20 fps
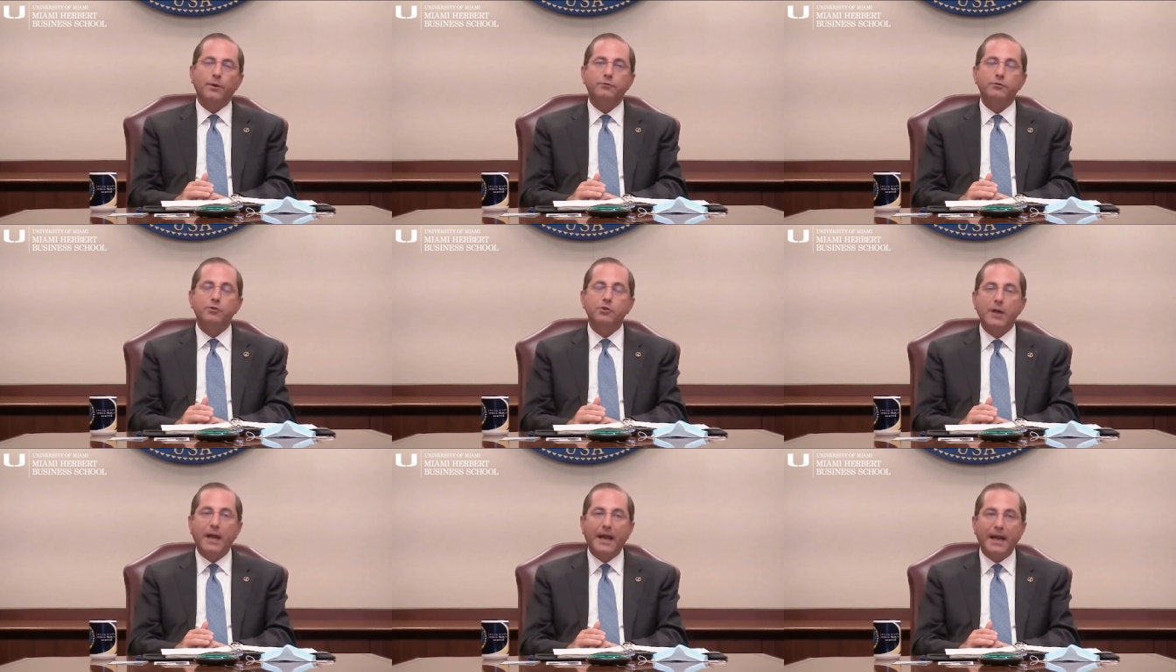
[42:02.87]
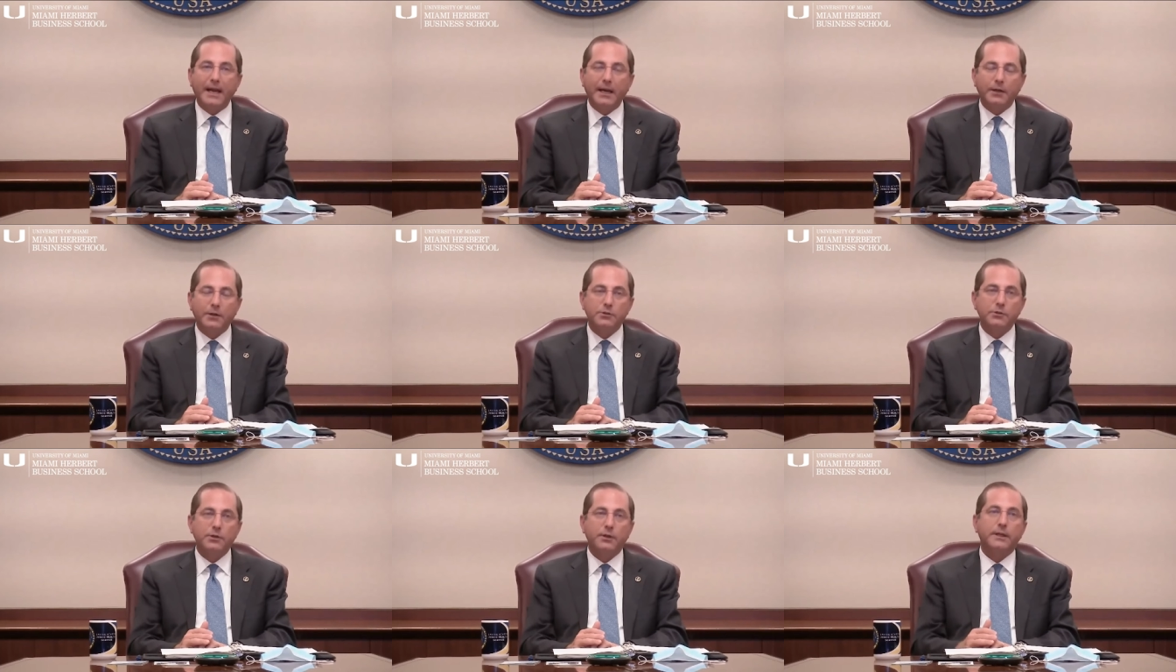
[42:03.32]
we've
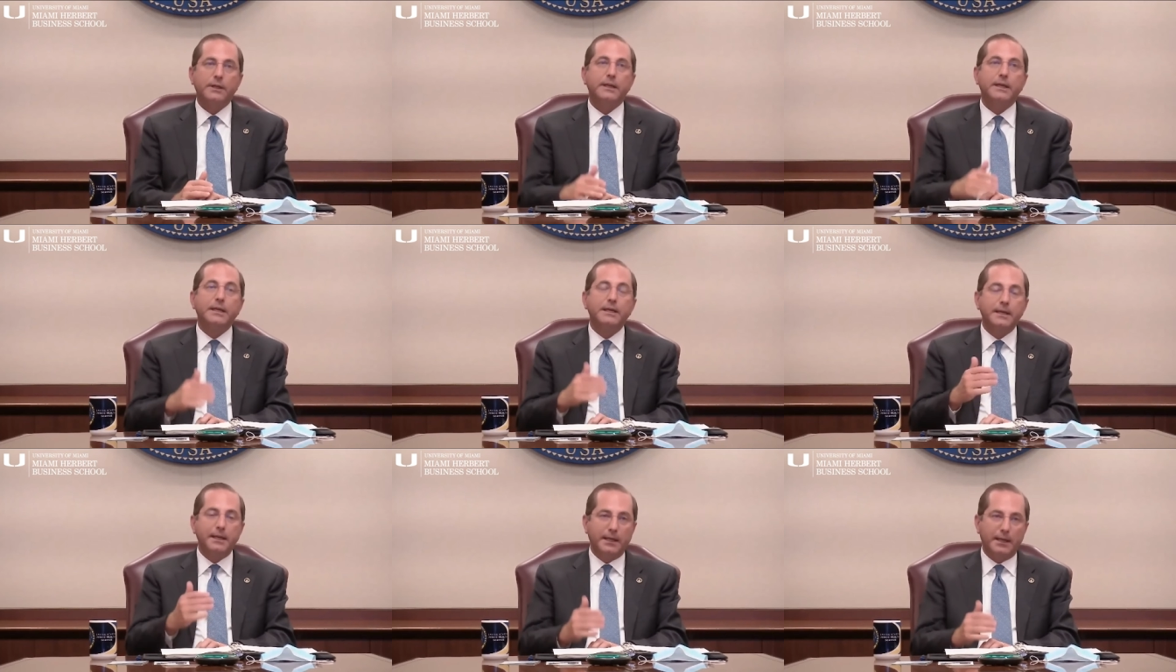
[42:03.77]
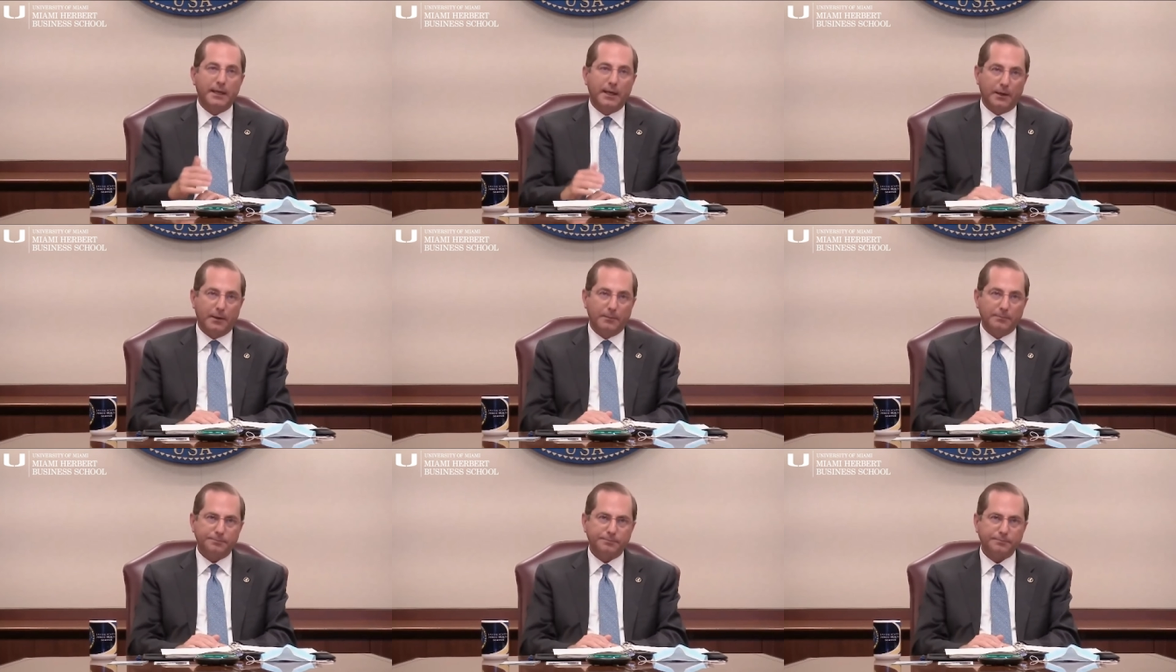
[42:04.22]
changed kidney
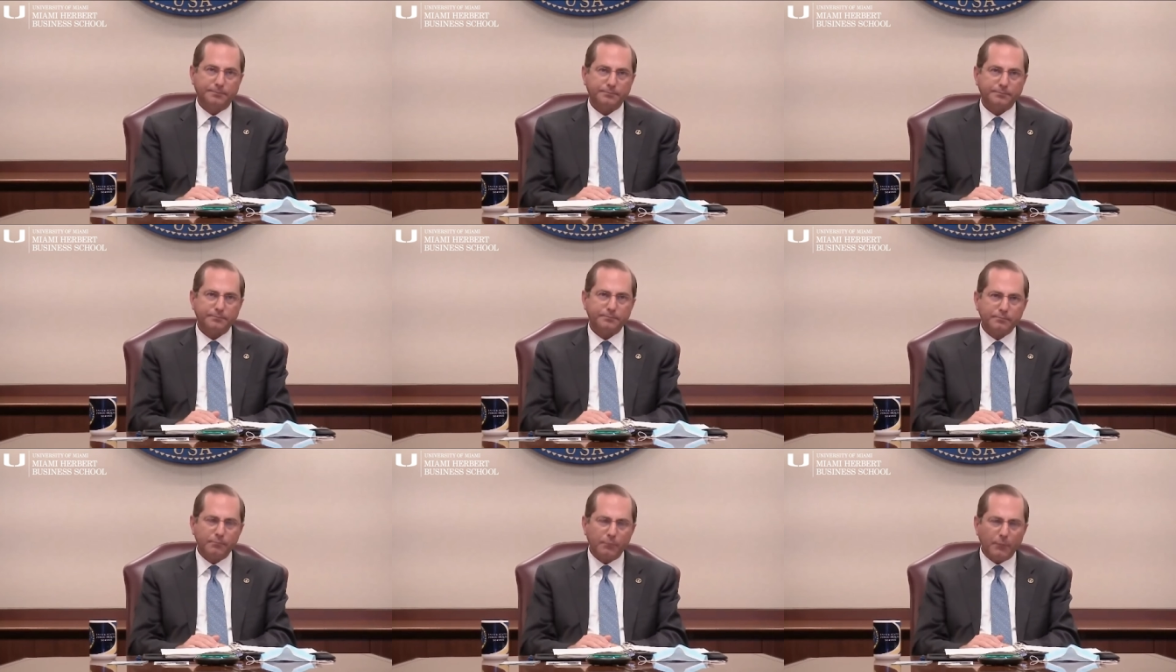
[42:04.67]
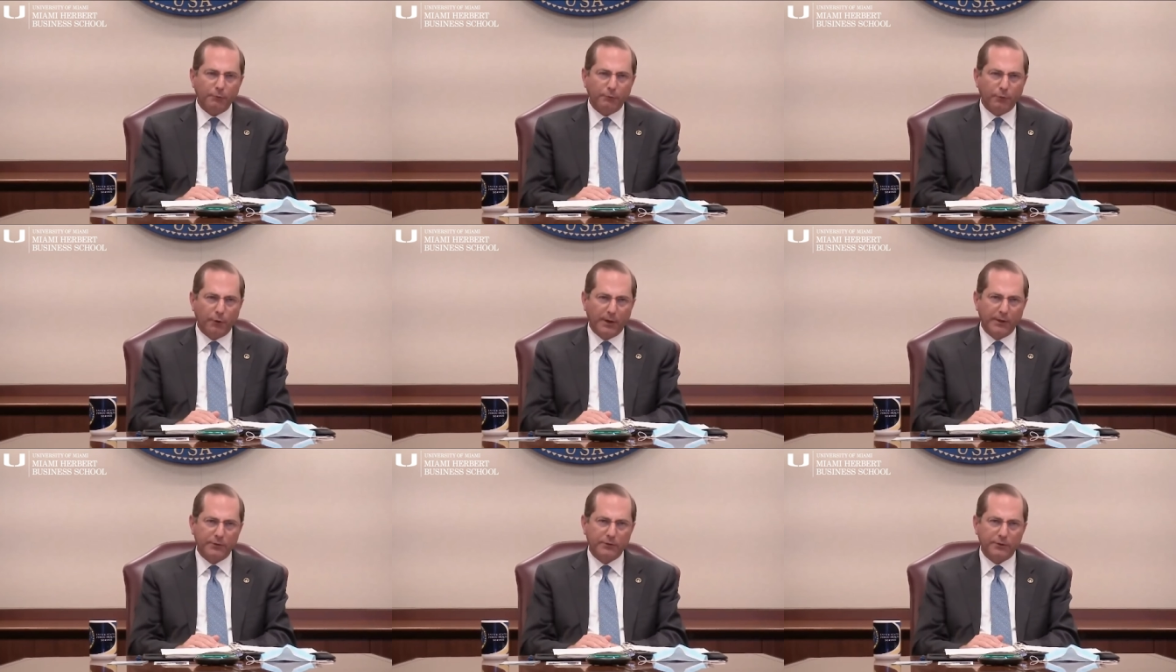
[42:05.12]
care,
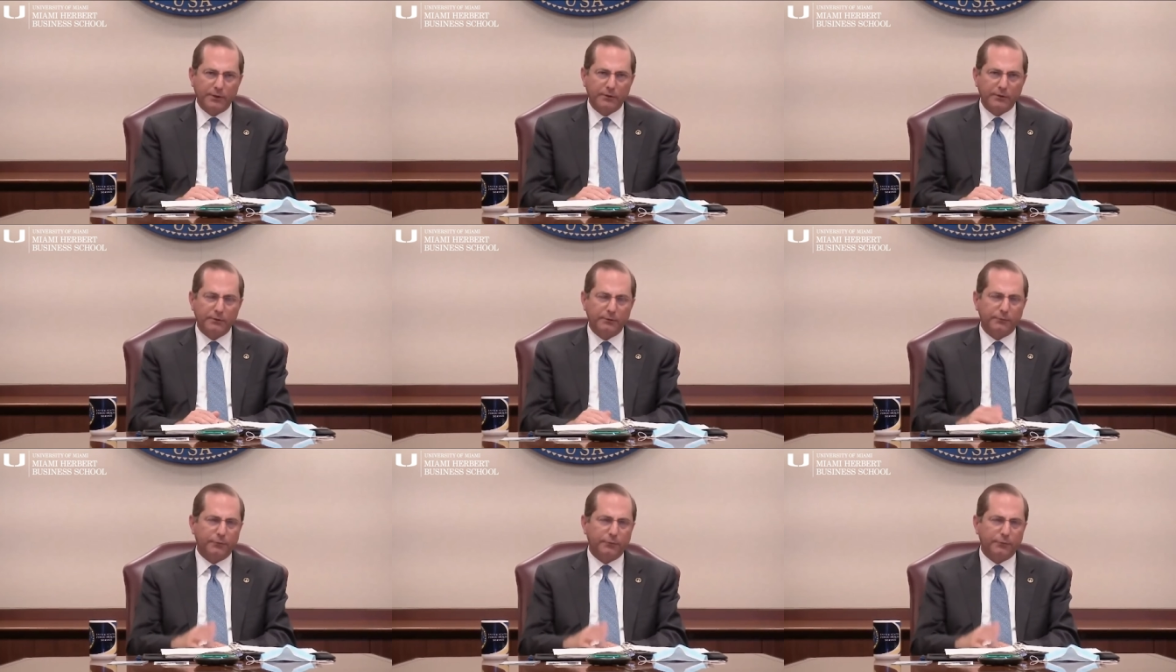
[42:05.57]
for instance.